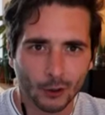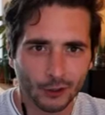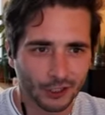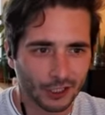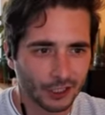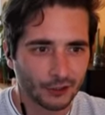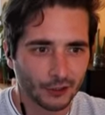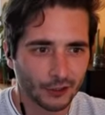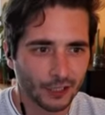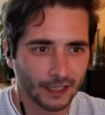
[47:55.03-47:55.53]
the
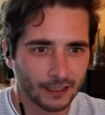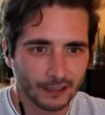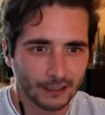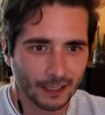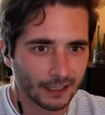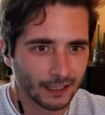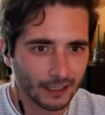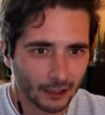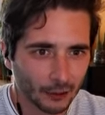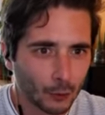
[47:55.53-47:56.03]
internet,
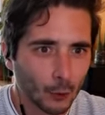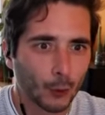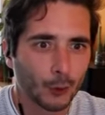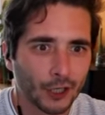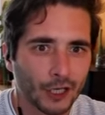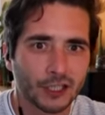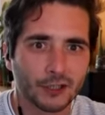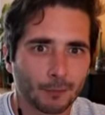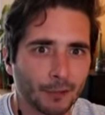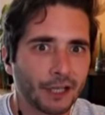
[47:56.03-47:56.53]
like a good
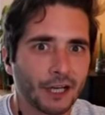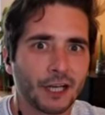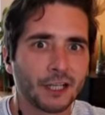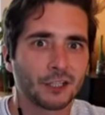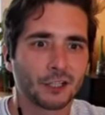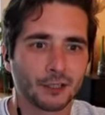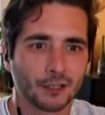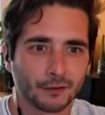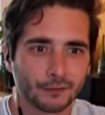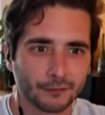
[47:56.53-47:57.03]

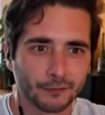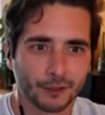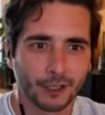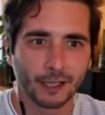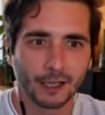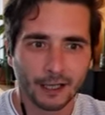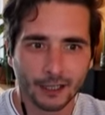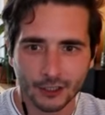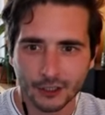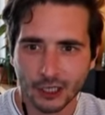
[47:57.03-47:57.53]
explanation of
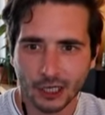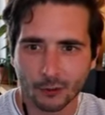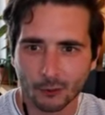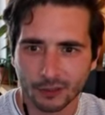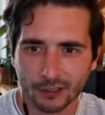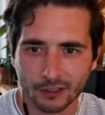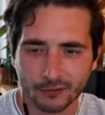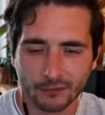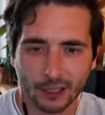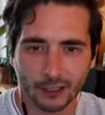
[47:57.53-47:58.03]

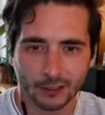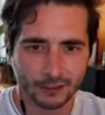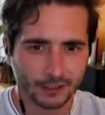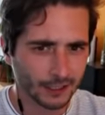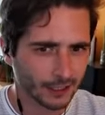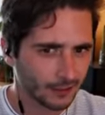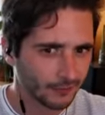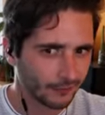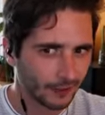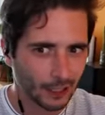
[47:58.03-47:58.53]
generative art.
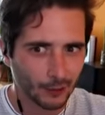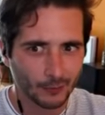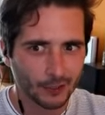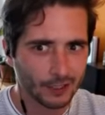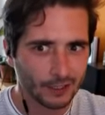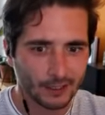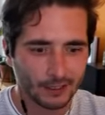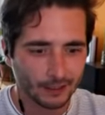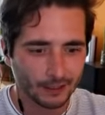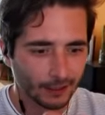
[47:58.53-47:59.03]
It's
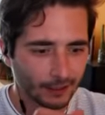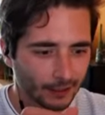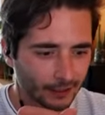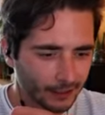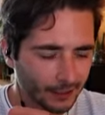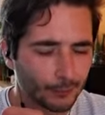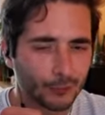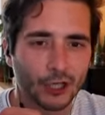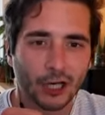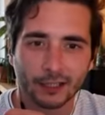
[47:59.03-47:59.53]
very
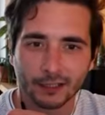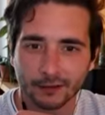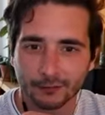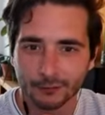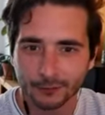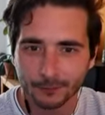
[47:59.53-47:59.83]
subjective.